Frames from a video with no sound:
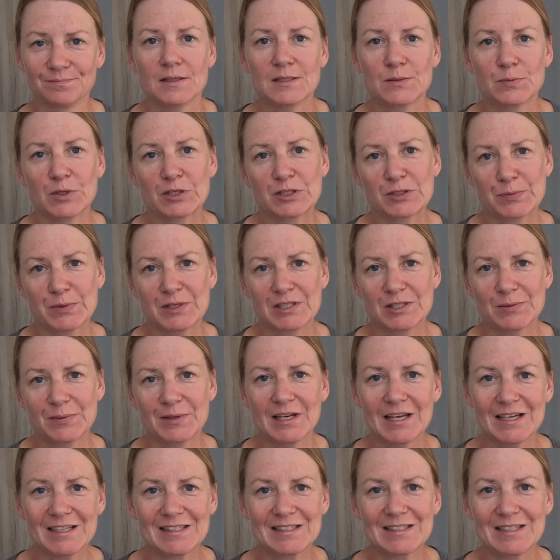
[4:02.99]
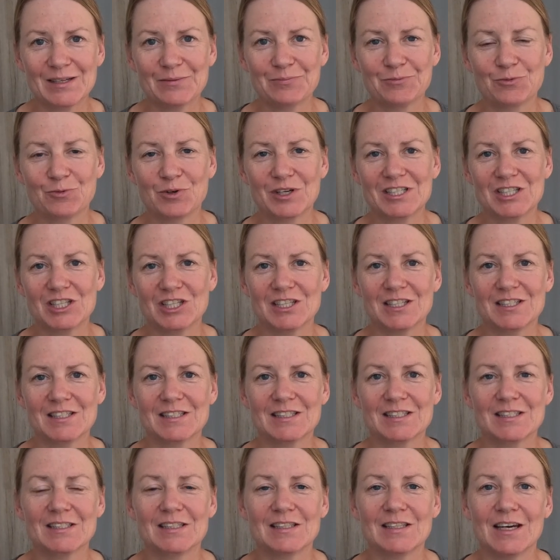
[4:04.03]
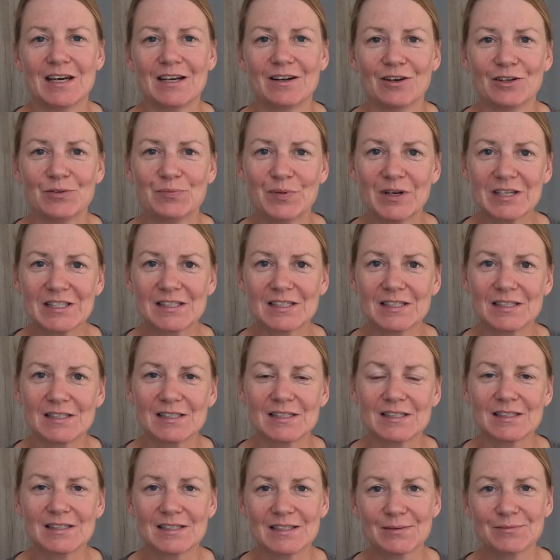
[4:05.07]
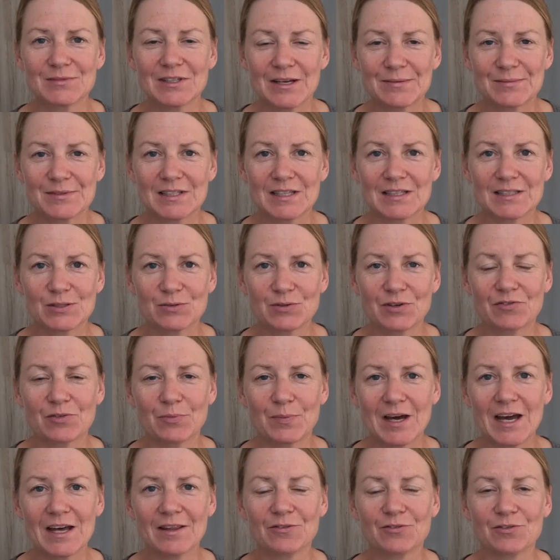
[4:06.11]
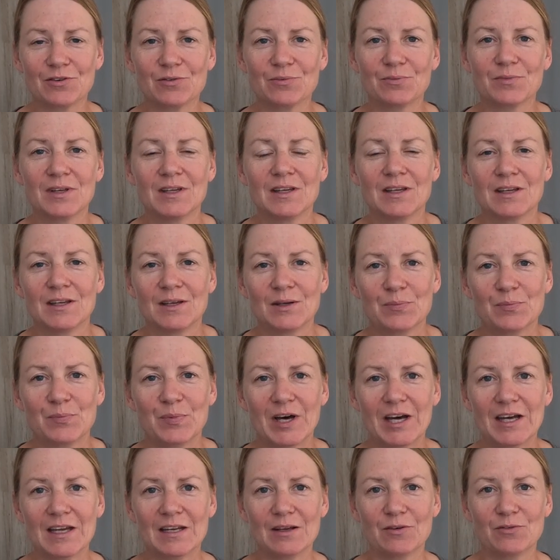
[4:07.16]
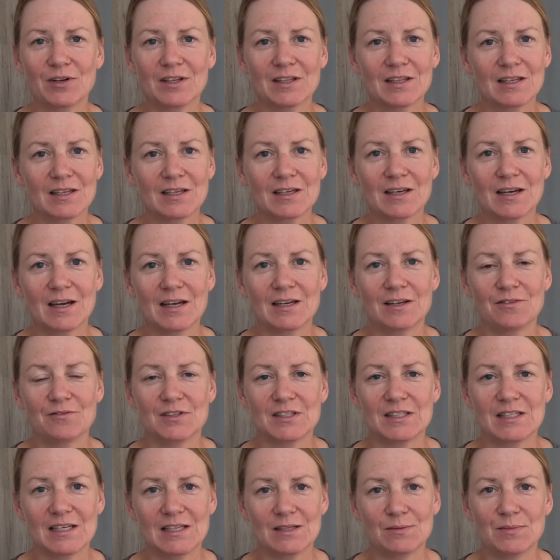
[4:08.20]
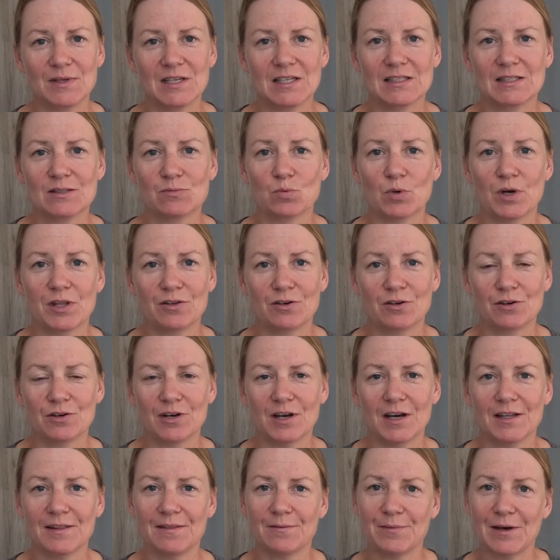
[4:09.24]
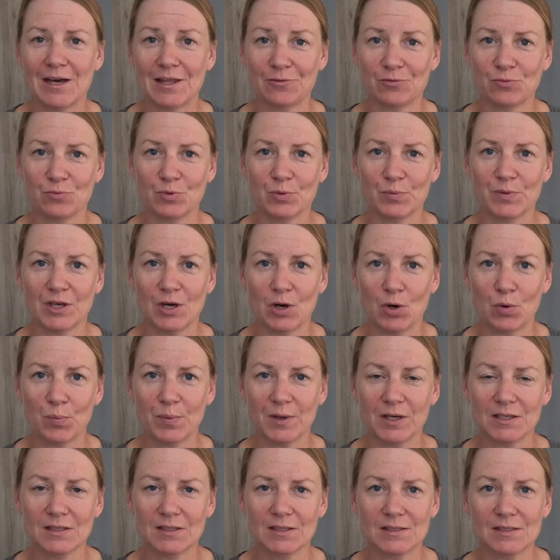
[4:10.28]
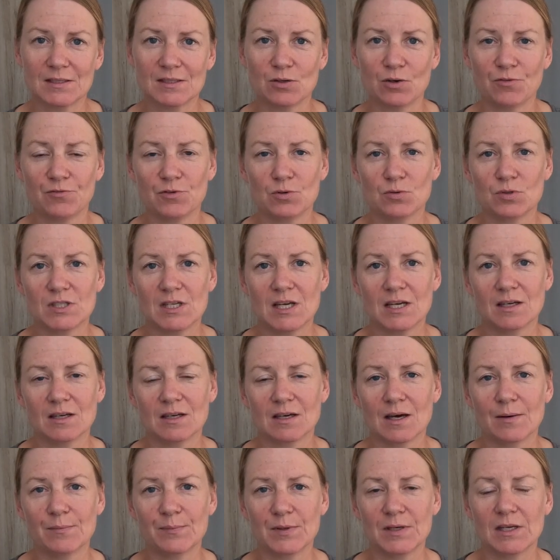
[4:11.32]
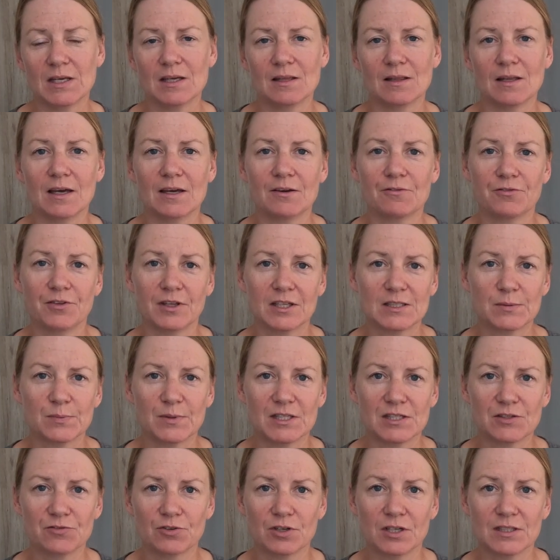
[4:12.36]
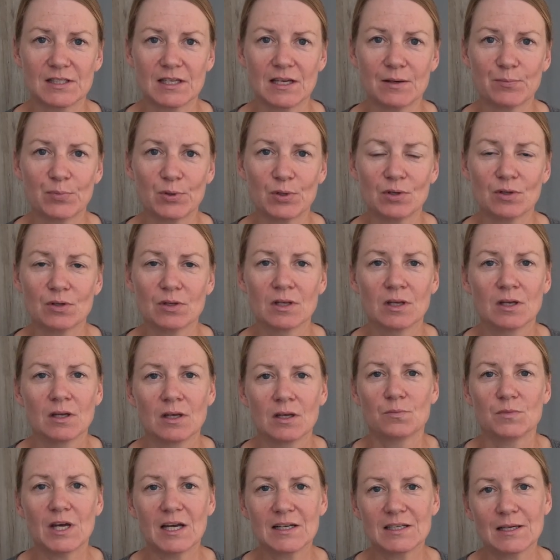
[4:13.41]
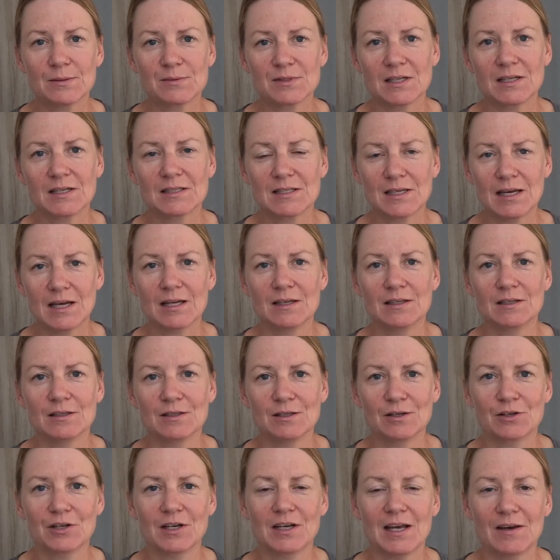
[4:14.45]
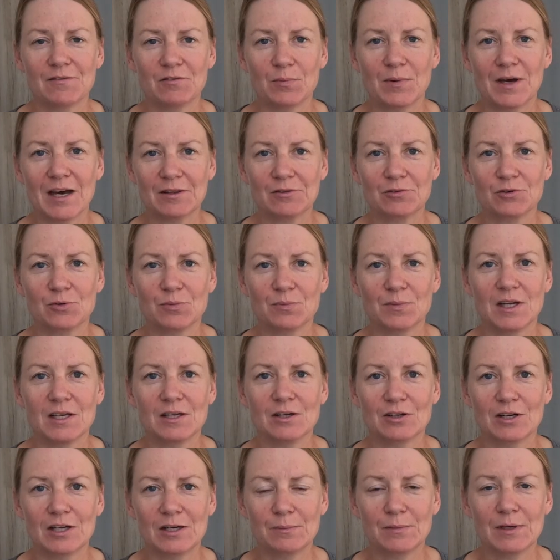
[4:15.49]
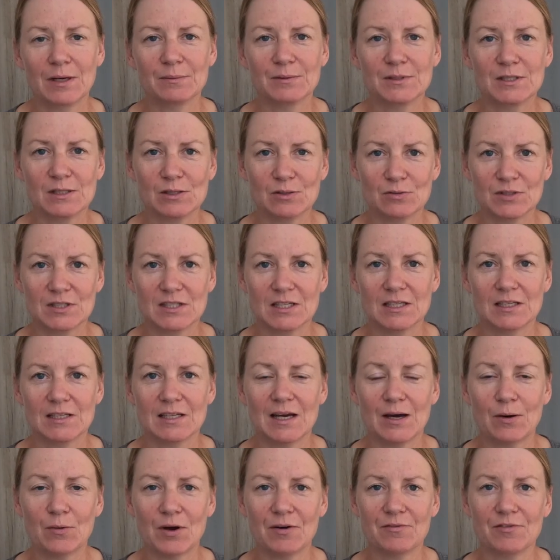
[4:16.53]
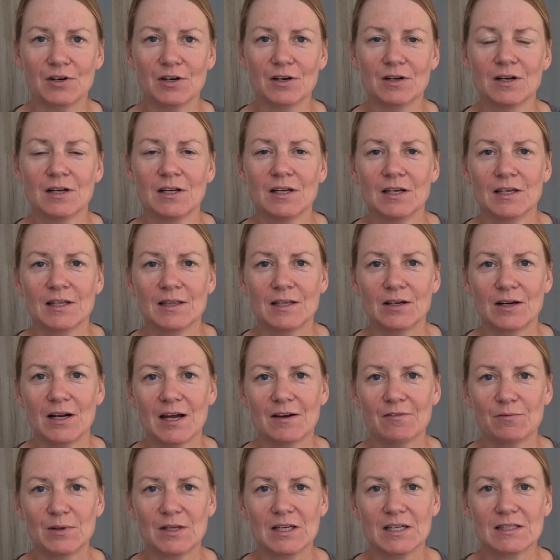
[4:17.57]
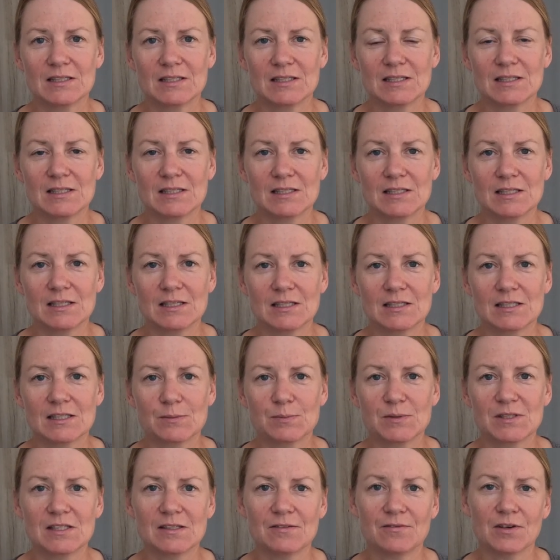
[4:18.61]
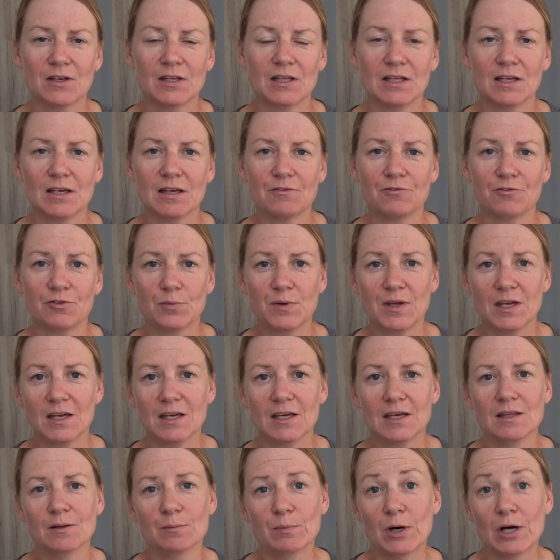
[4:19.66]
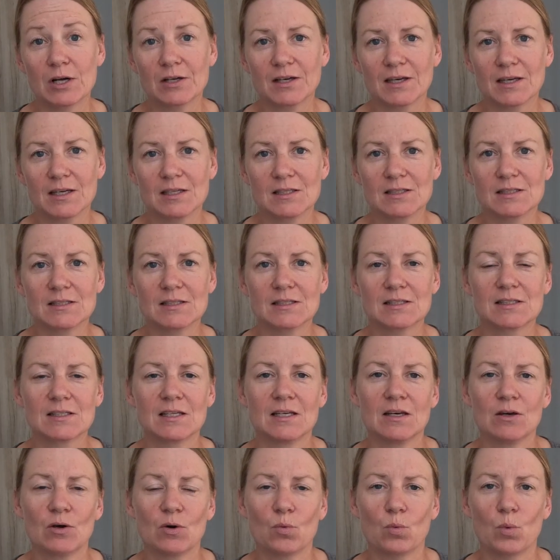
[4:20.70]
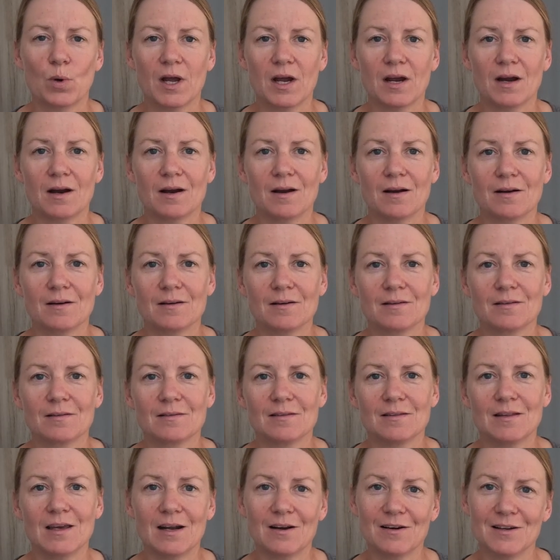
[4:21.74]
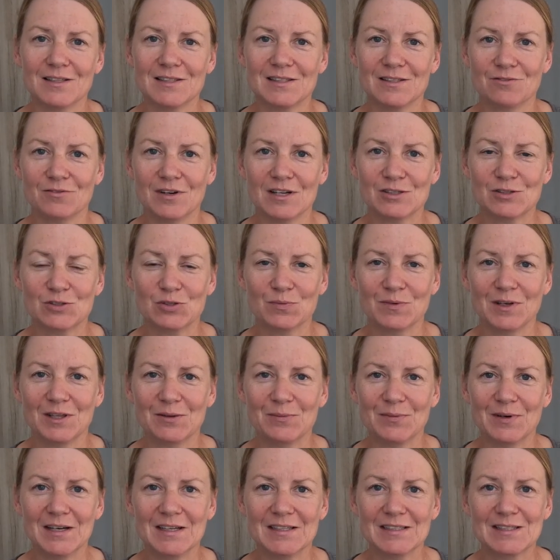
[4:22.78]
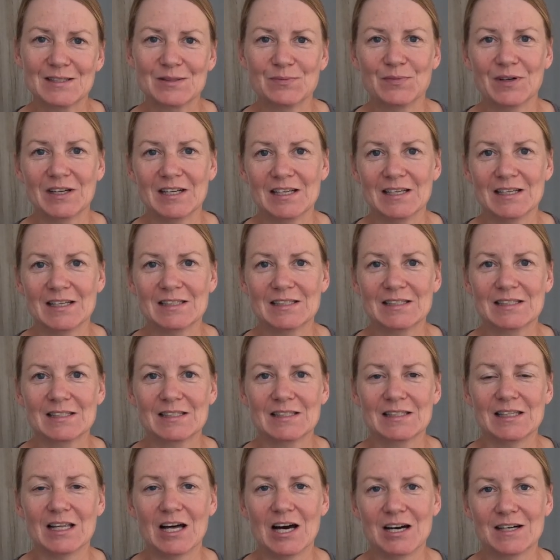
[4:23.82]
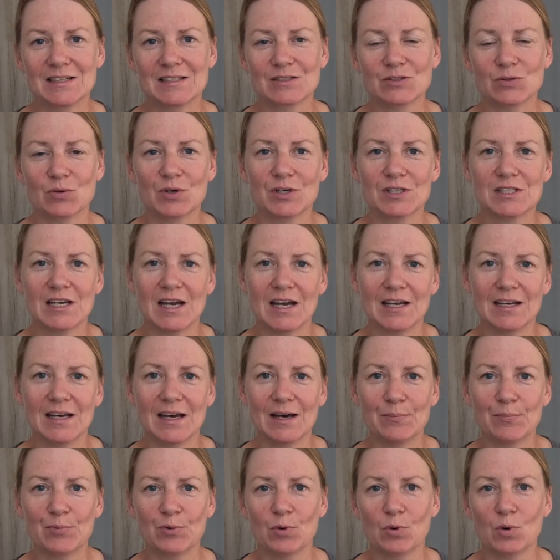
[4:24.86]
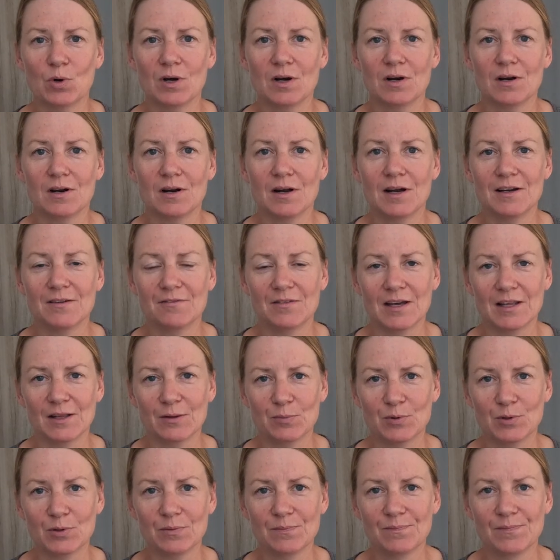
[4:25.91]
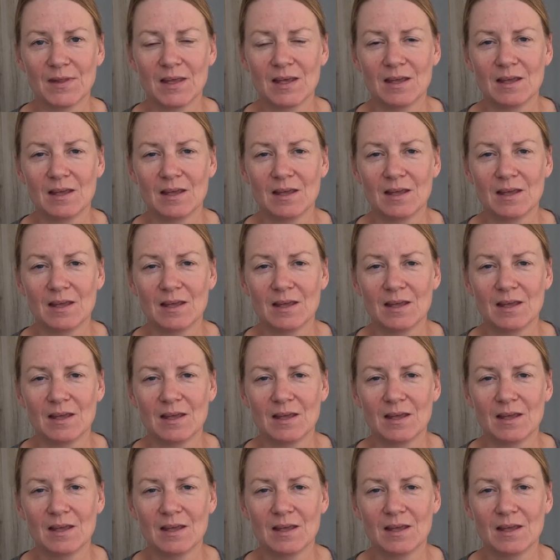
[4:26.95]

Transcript: This brings me to my next tip, which is that on buses, sometimes they do have a bathroom, but it really kind of is hit and miss whether or not the bathroom will be open. So if you take a company like Flixbus, for example, 9 times out of 10, you're going to have a bathroom and you're going to be able to use it. However, there have been instances, specifically for me in the Balkans, where there is a restroom on the bus, but it's locked or tied up or unavailable.